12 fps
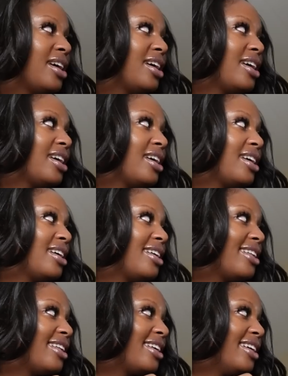My lips are
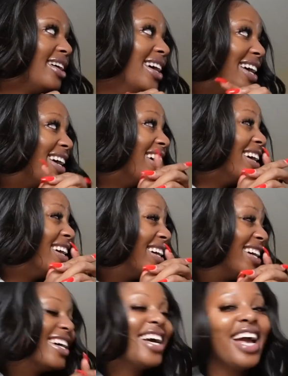burning.
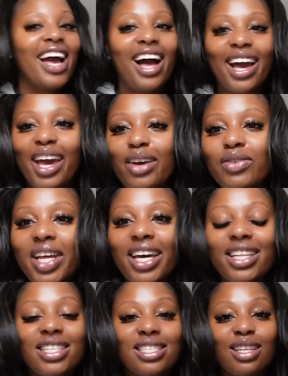I gave Leia
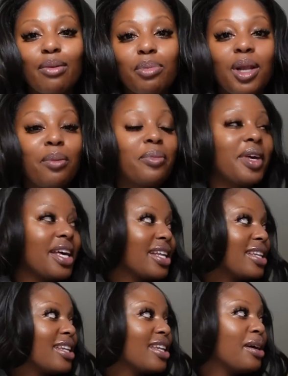this lip
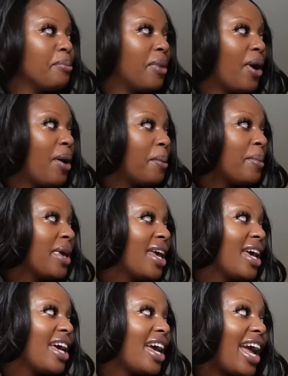plumping lip balm,
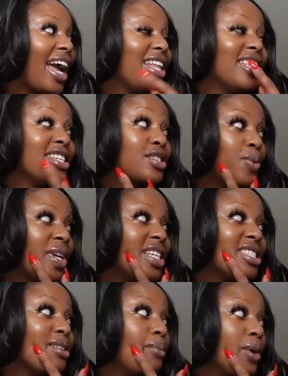and this one
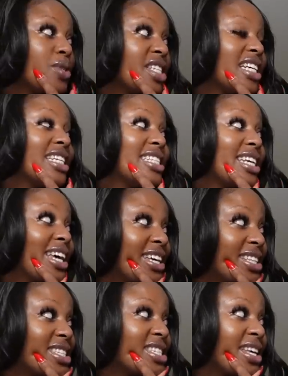is the most intense. It won't
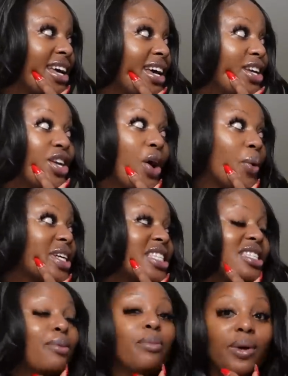go down. No,
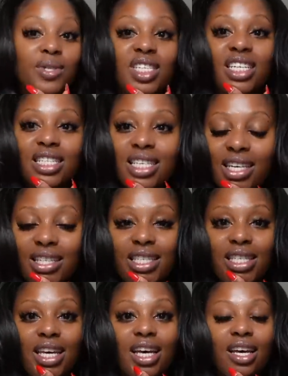it's the most
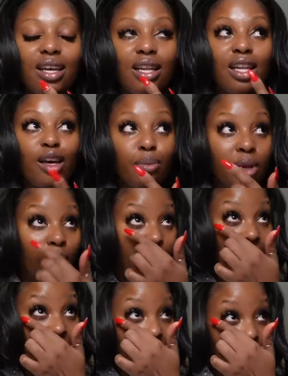intense lip
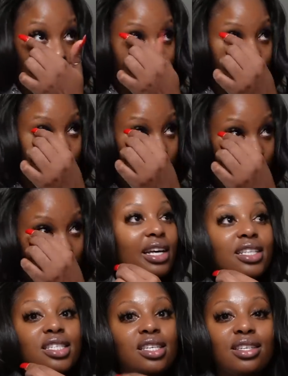plumper I've ever used.
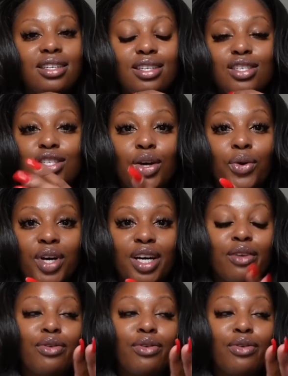It's so good.